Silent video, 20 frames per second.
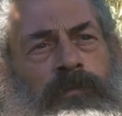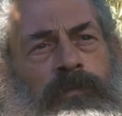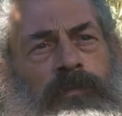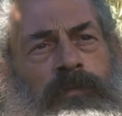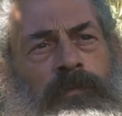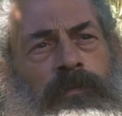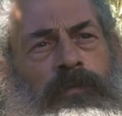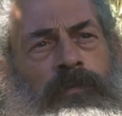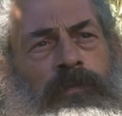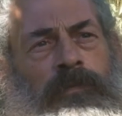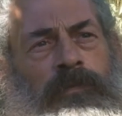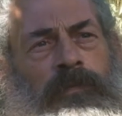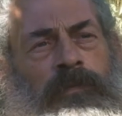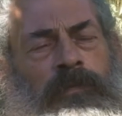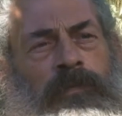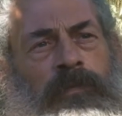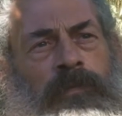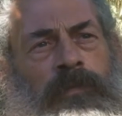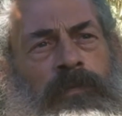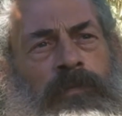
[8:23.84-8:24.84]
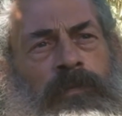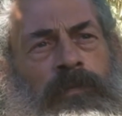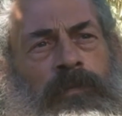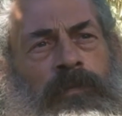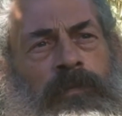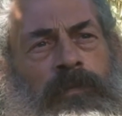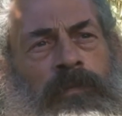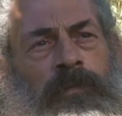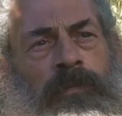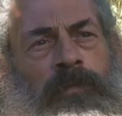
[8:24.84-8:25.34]

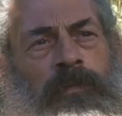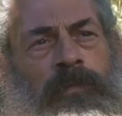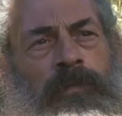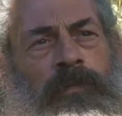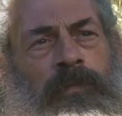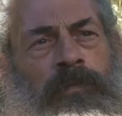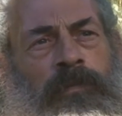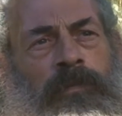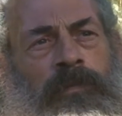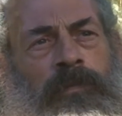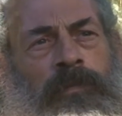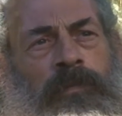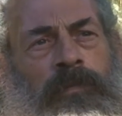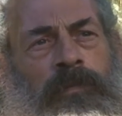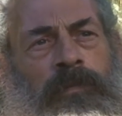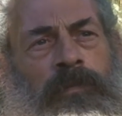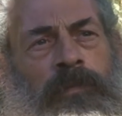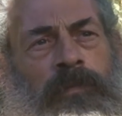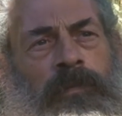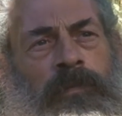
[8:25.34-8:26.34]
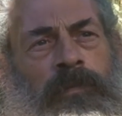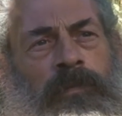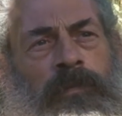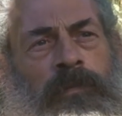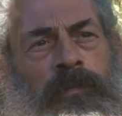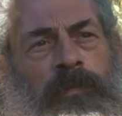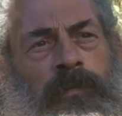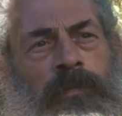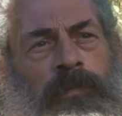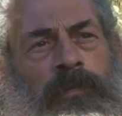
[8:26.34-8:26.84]

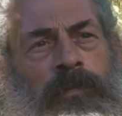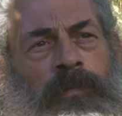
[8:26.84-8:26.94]
[no speech]